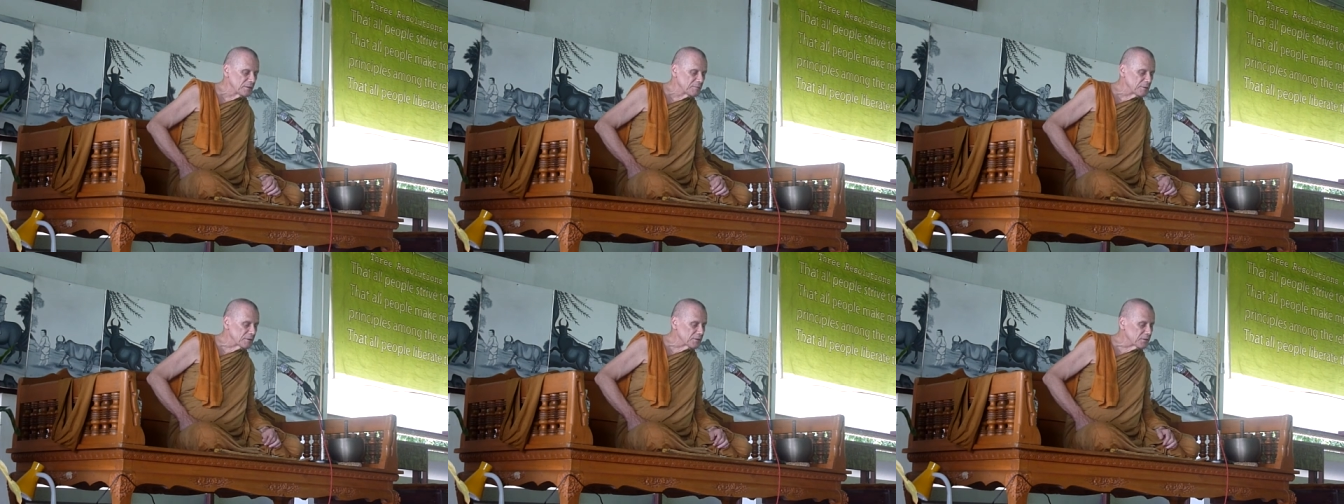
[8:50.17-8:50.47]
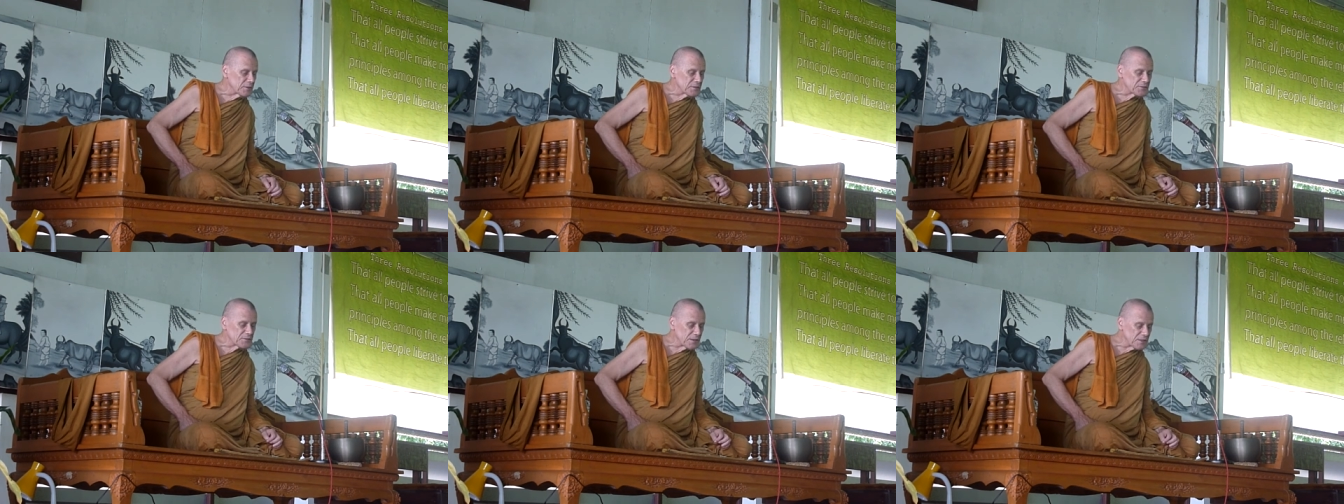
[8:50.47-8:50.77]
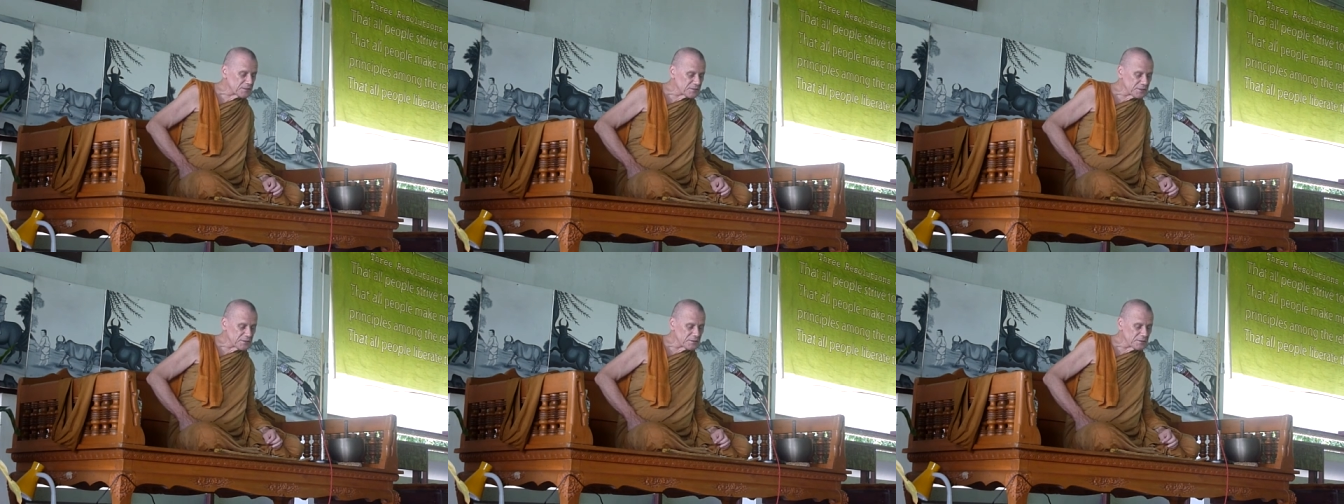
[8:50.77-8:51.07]
But these
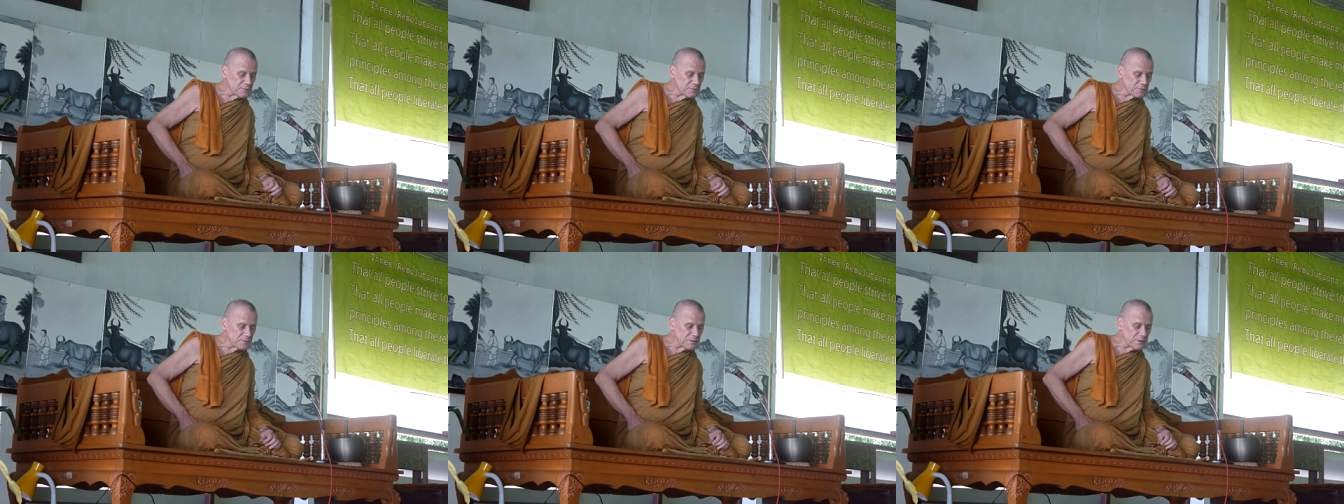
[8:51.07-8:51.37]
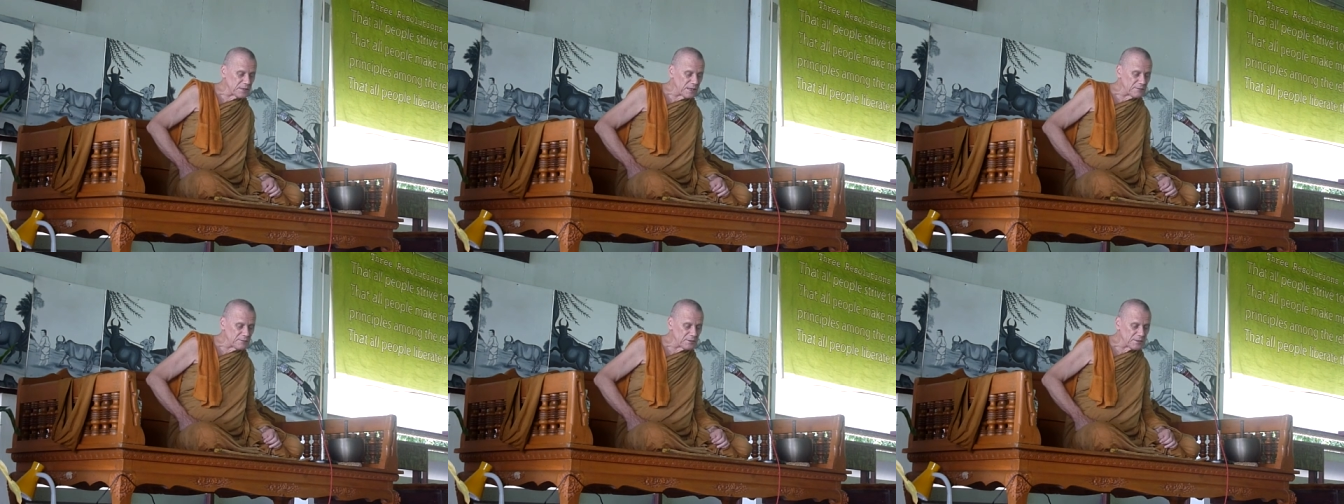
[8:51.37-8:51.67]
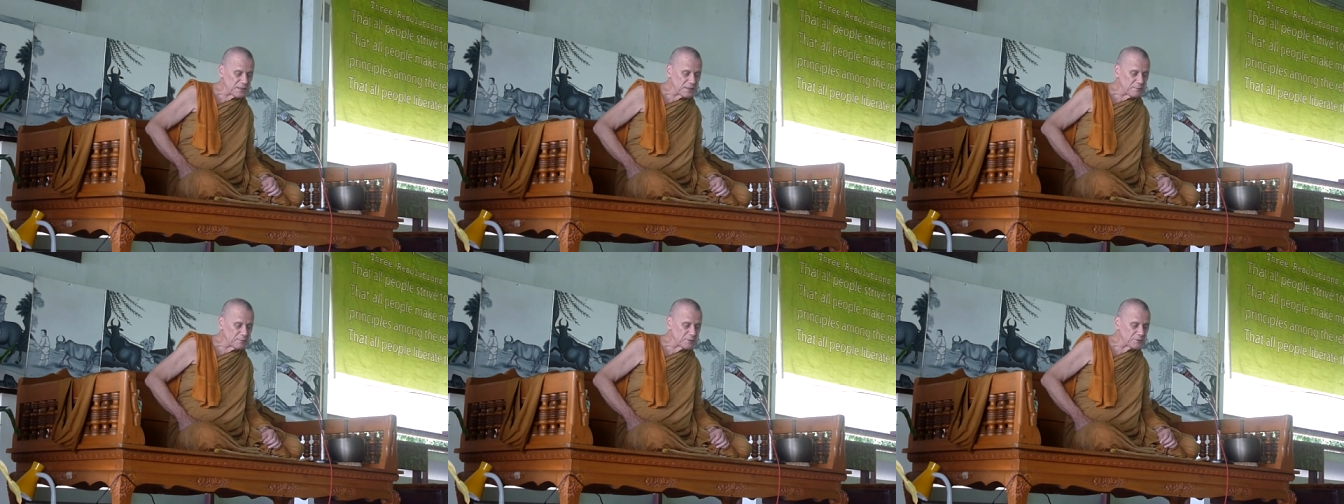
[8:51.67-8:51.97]
days I don't ever
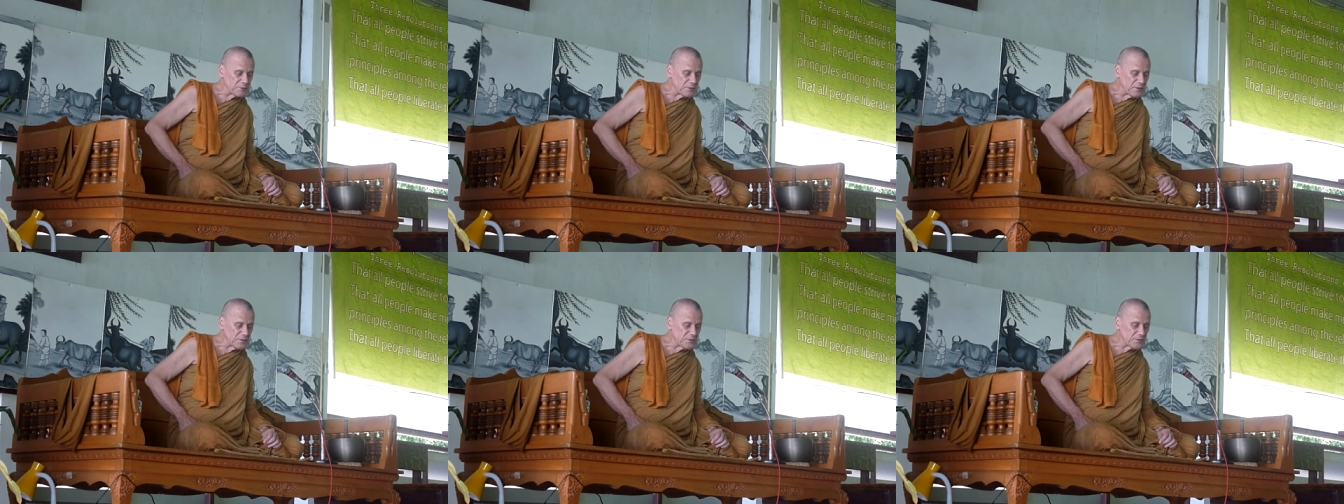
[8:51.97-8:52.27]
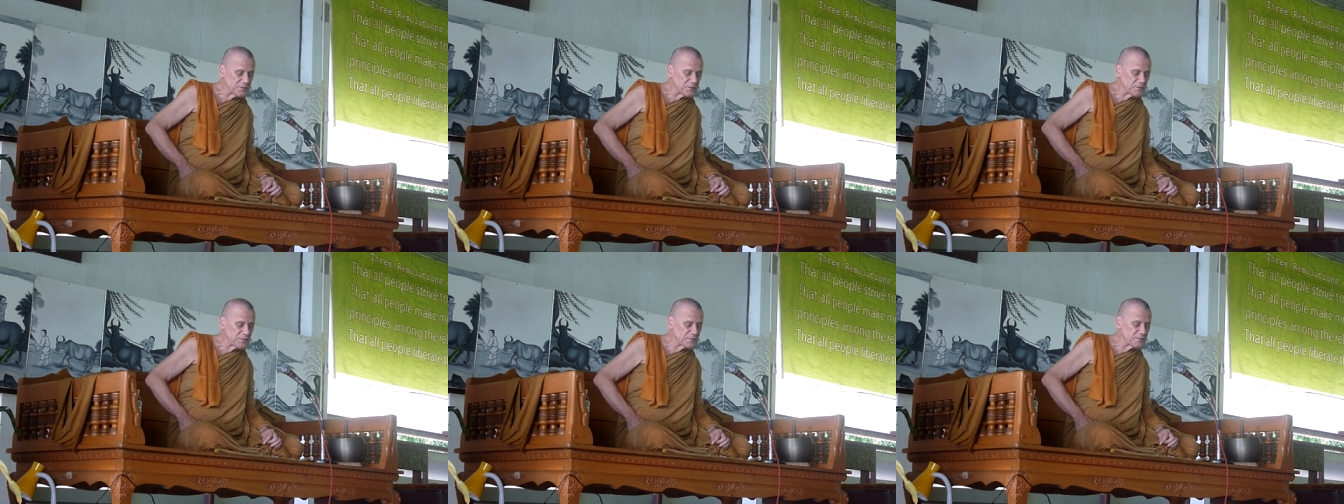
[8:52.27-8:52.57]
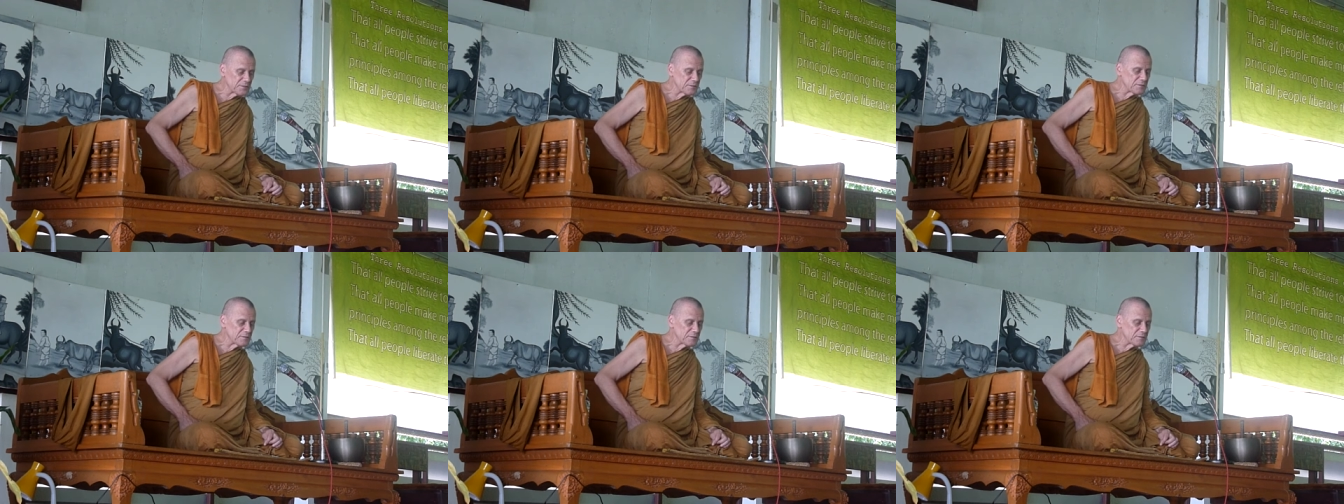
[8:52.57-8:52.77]
come across,